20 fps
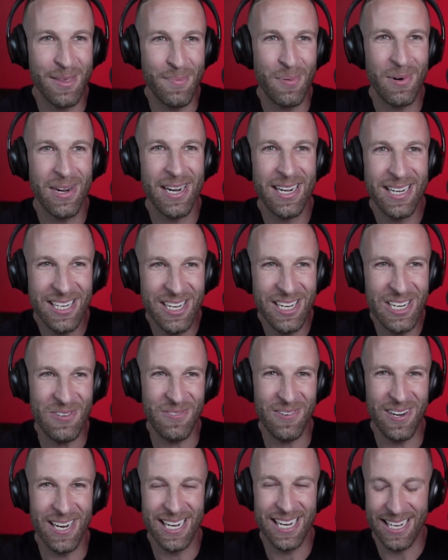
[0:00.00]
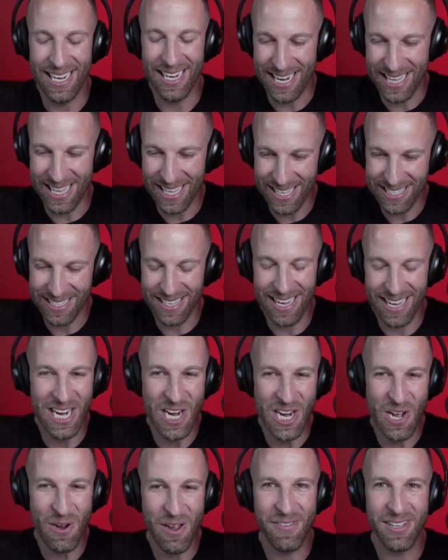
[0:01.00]
The branding is right. I,
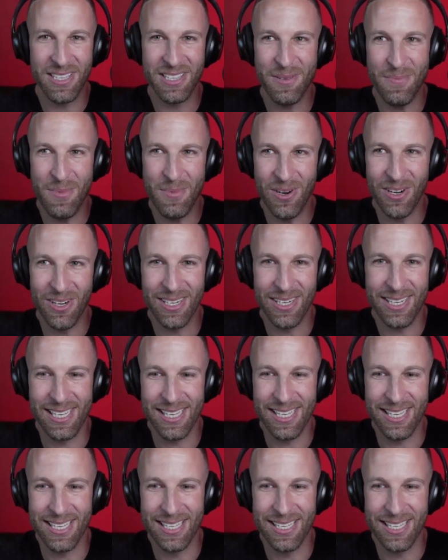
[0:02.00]
I know I've hit the mark.